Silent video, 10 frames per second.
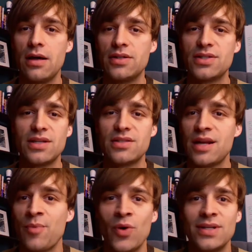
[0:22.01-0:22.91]
just on
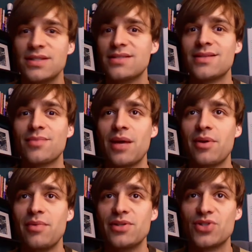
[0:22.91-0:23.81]
Sunday mornings it sometimes
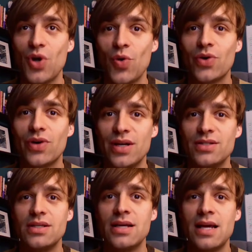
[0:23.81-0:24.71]
can be so
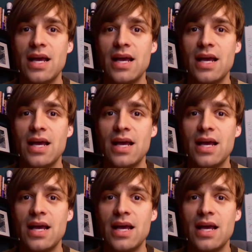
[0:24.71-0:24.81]
crazy